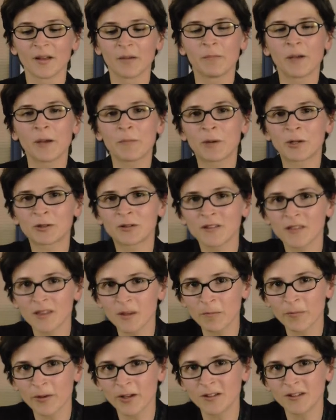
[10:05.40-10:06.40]
By
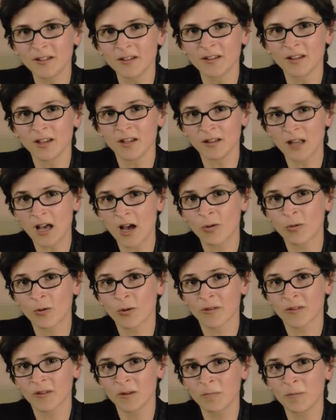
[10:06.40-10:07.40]
participating in
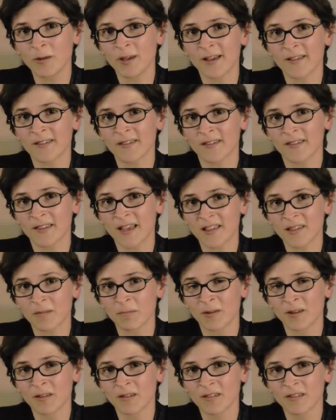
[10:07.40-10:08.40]
our CPS
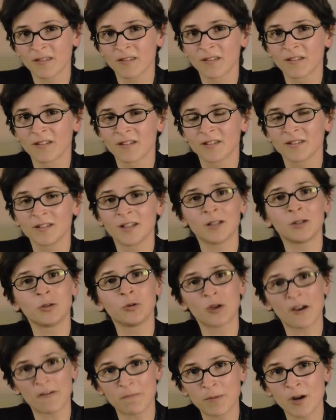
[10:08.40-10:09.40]
assessments that you
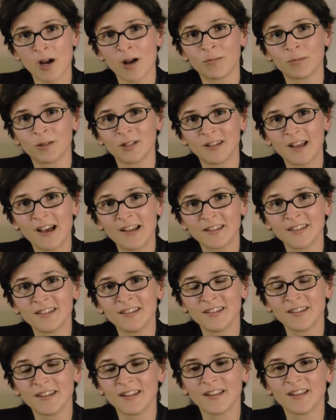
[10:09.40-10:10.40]
have probably done,
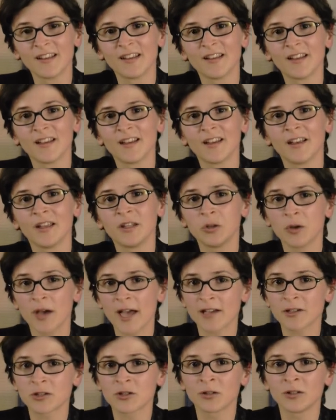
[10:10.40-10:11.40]
you
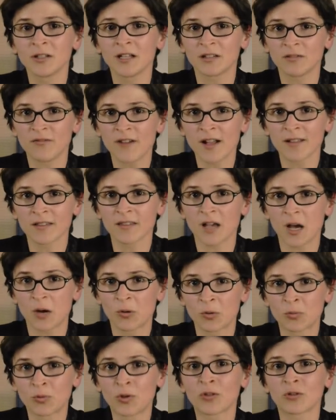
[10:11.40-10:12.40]
actually advance
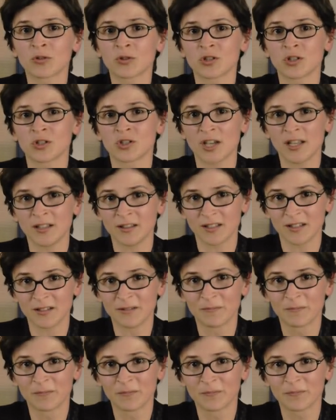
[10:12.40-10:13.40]
our research agenda.
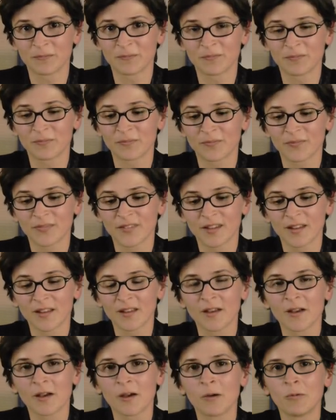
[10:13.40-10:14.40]

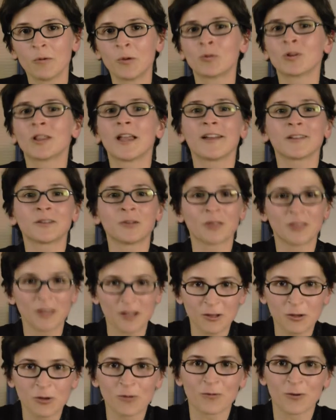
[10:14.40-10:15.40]
We would like to
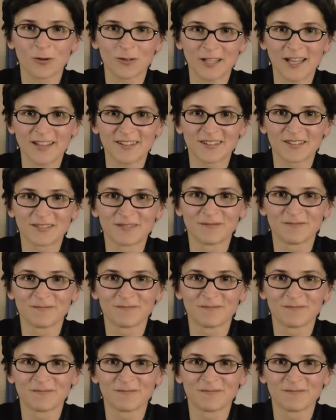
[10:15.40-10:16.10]
thank you for that.